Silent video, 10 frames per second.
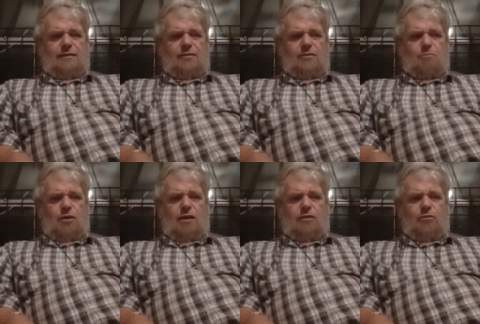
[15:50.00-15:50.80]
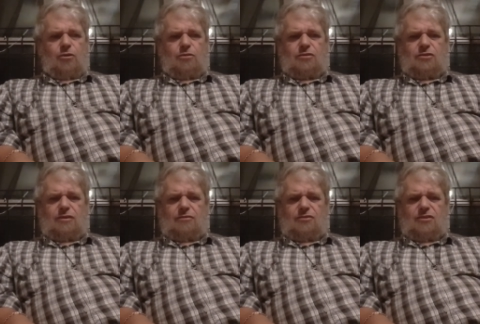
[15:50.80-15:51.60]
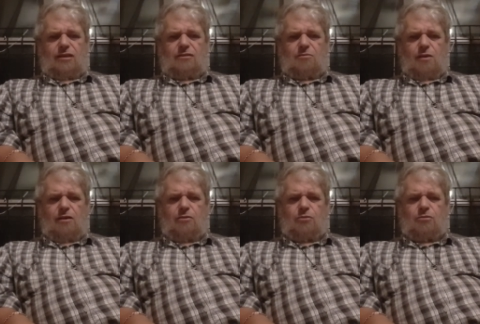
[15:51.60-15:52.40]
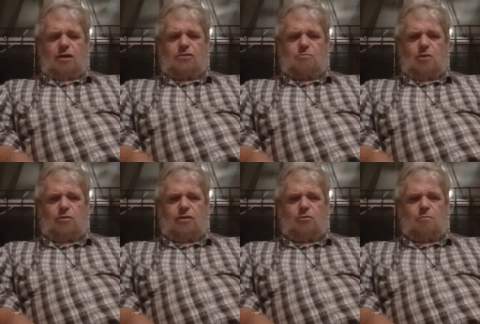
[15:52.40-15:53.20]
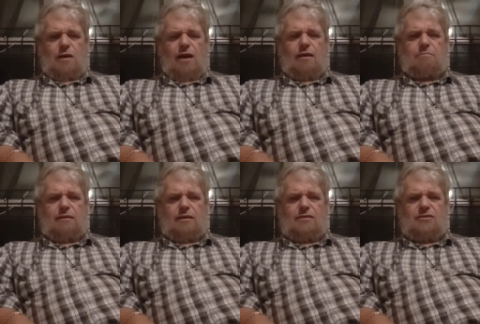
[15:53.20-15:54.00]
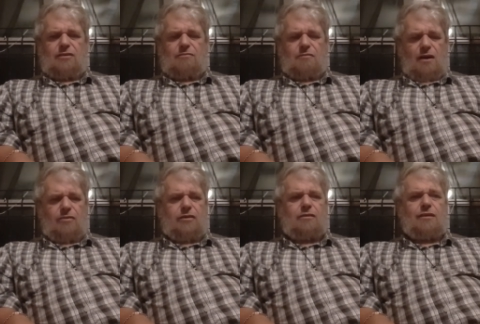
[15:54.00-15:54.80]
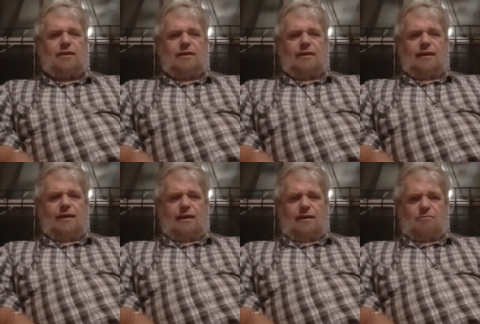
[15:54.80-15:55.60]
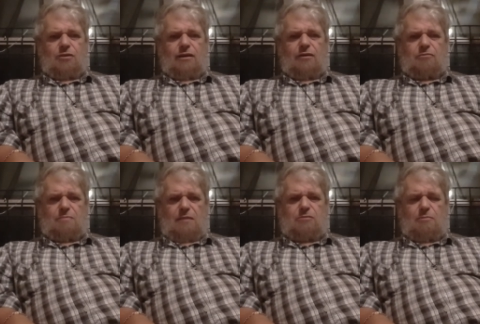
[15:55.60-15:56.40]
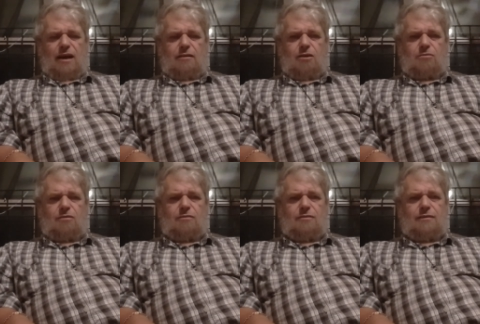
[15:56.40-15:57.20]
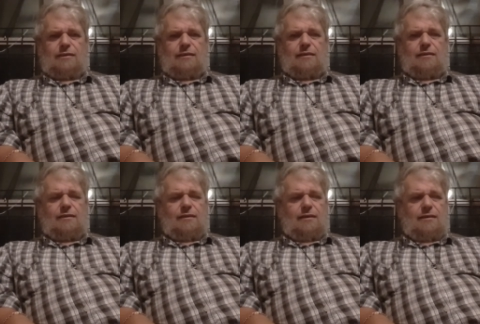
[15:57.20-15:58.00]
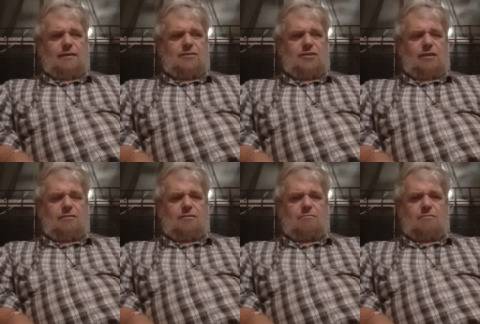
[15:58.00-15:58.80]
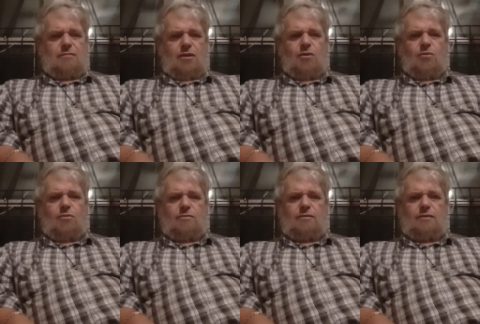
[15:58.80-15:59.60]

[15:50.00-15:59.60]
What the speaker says: The prior noticed and said, "Why are you not smoking your pipe?" And I said, "Father, I have run out of pipe tobacco." And he said, "Oh,